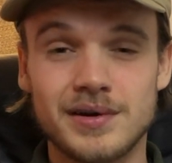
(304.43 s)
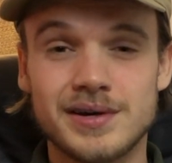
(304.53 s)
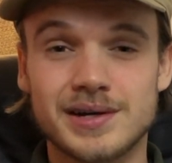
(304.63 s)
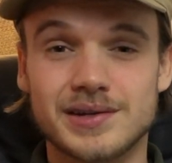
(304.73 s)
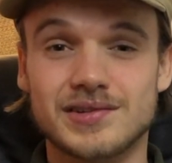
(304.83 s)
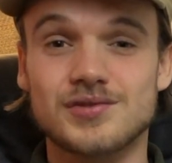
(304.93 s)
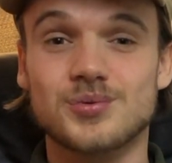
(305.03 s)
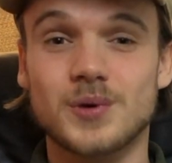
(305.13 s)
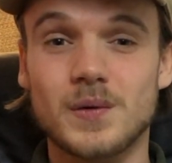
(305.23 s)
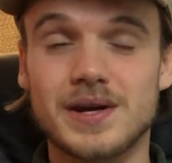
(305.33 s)
because he's
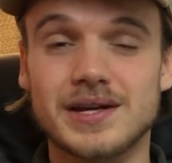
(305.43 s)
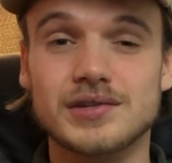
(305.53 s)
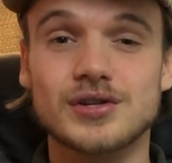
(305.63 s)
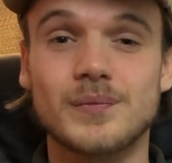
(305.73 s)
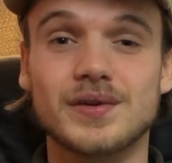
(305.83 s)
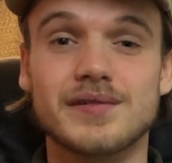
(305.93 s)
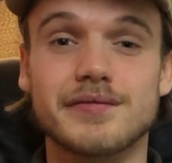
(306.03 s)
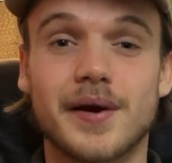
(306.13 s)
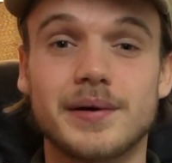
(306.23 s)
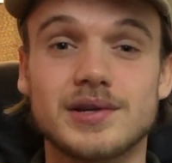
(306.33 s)
ruining something
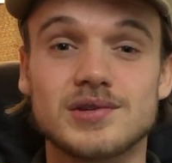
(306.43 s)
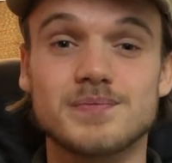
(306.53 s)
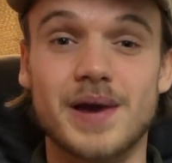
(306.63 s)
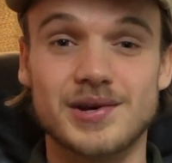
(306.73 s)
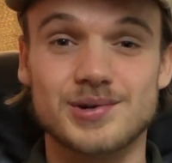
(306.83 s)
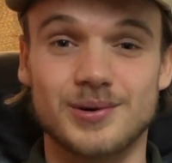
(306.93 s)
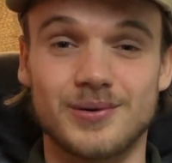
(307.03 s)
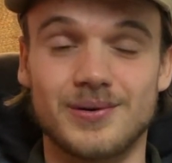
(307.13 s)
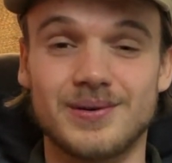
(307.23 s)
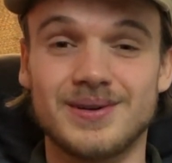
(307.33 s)
very
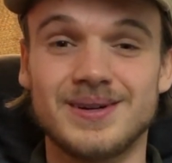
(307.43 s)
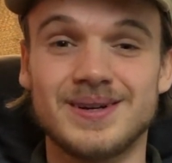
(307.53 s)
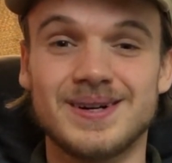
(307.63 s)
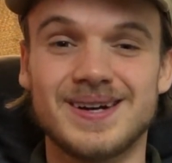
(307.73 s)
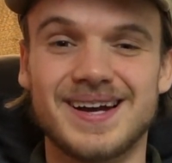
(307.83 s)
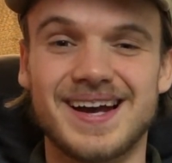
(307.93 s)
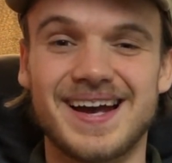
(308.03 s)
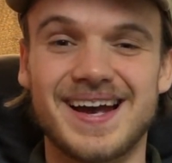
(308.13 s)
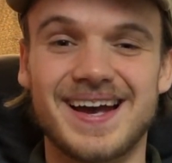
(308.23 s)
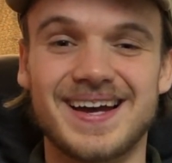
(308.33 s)
special
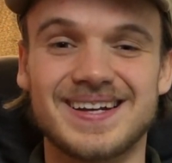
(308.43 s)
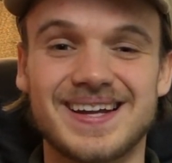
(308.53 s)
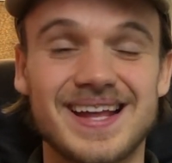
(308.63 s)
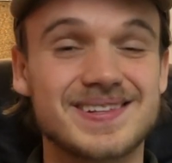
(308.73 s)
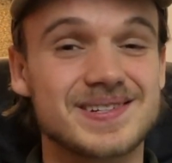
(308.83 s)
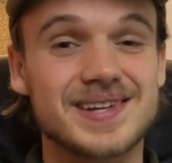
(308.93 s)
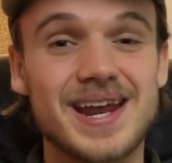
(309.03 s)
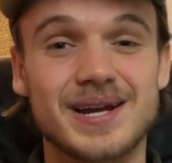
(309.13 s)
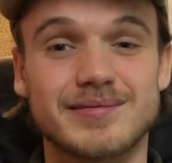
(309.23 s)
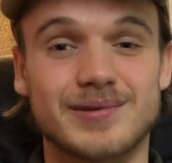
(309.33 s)
and
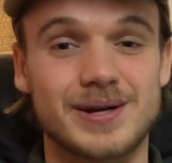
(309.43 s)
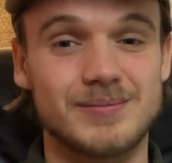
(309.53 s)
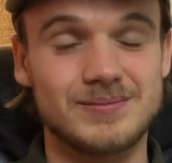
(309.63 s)
entertaining for them.